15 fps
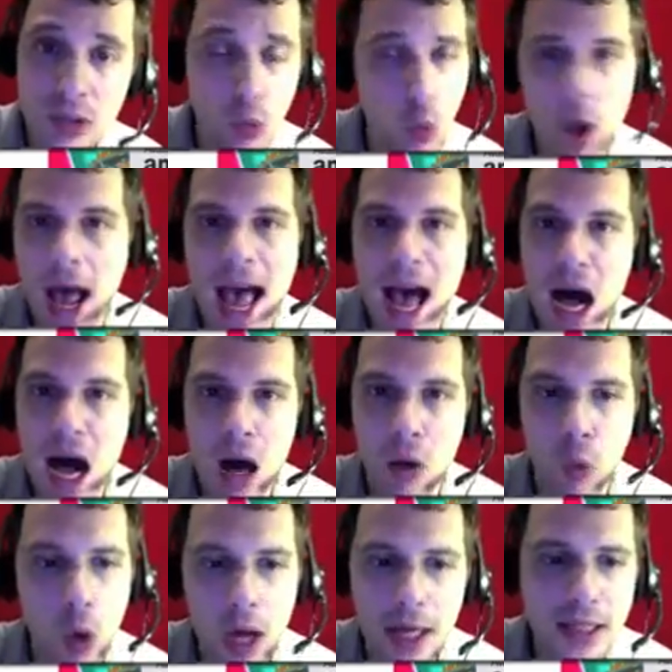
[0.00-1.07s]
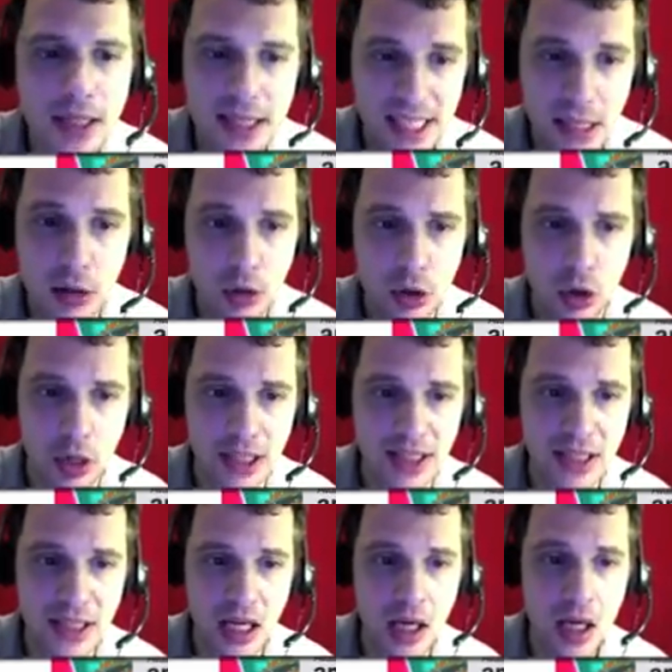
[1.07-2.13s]
Wow, what a deal,
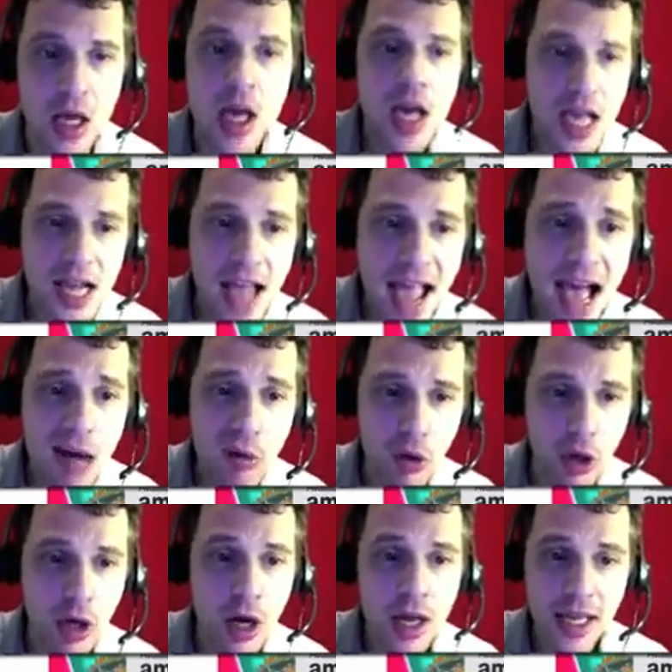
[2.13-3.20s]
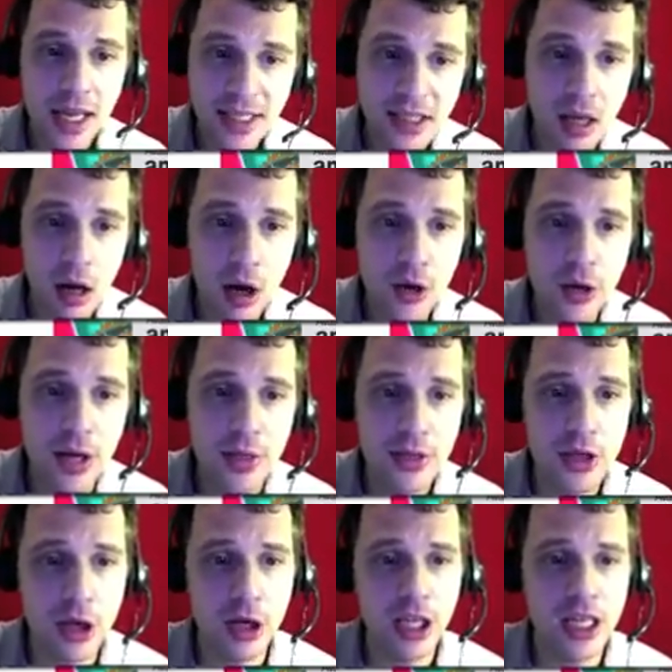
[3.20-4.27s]
Krista. An hour is $130.
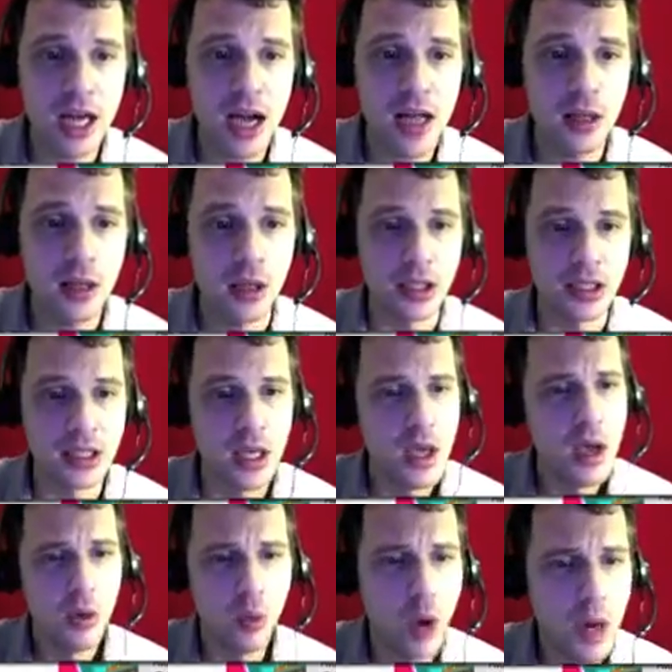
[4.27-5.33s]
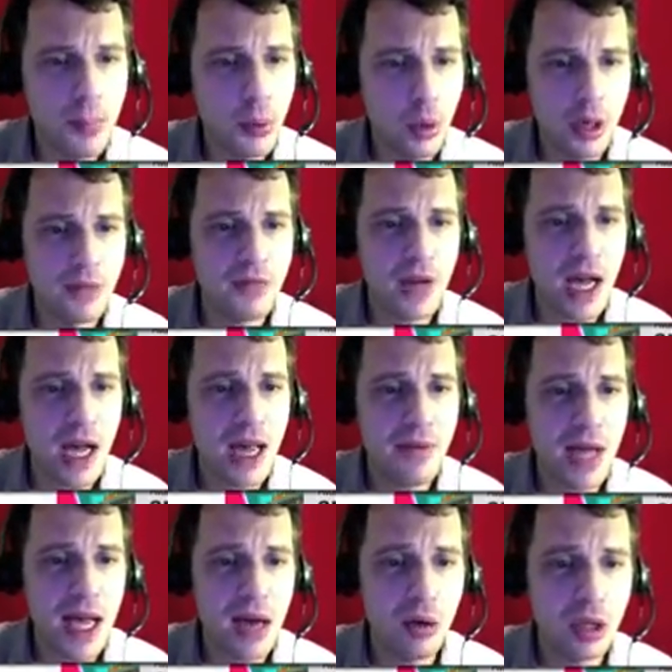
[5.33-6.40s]
1.5
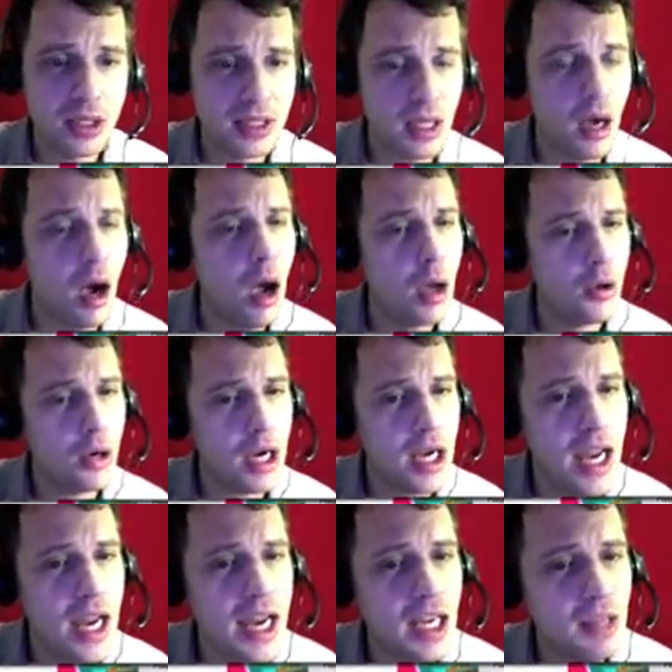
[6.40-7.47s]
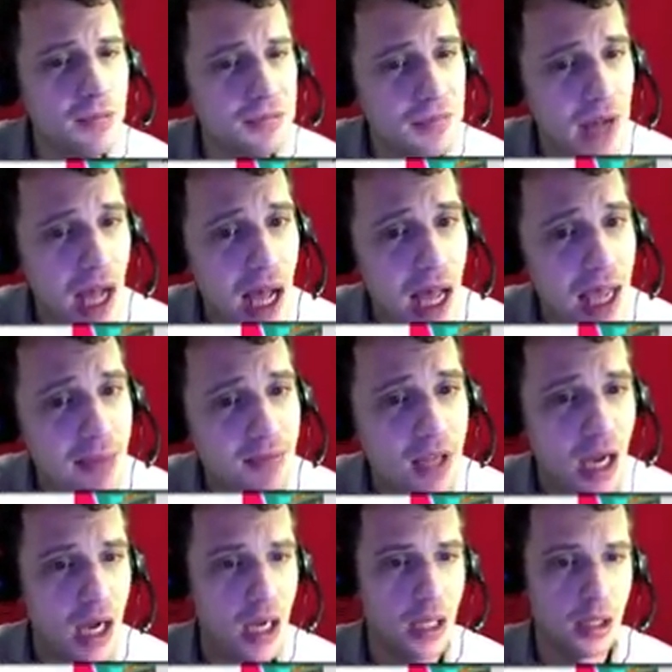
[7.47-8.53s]
hours,
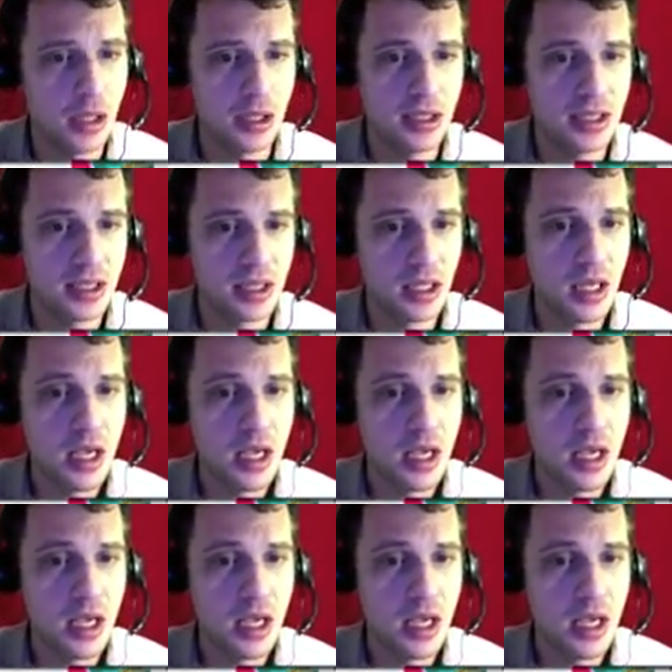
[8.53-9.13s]
$185.